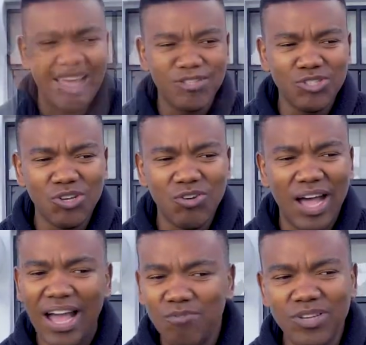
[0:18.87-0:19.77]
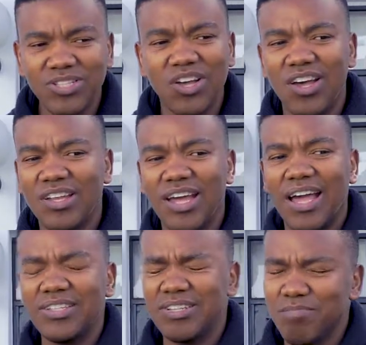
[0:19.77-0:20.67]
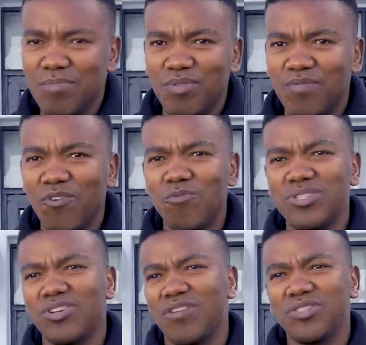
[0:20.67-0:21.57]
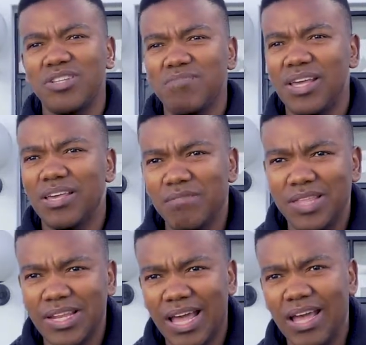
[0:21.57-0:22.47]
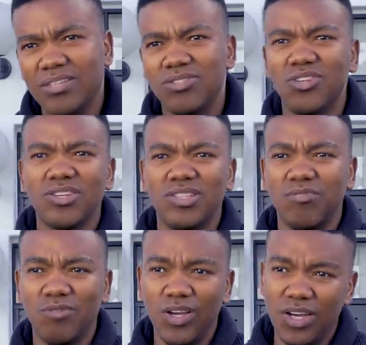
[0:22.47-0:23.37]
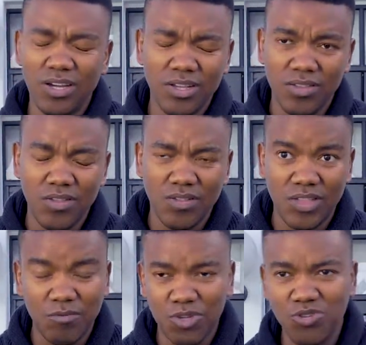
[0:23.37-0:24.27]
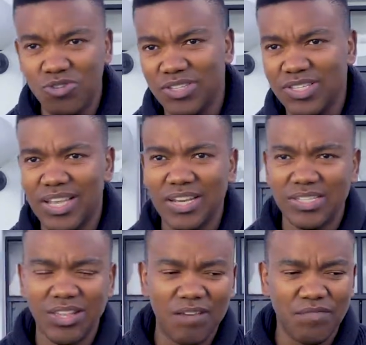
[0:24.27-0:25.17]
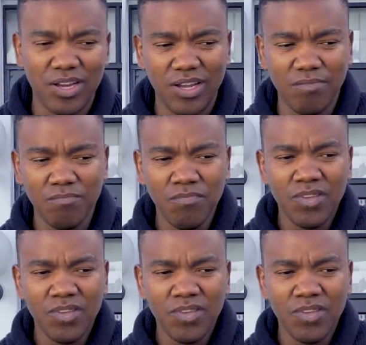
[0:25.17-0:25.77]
And so I went on, I did my performance, did obviously my Give Me The Night songs that were huge this side of South Africa.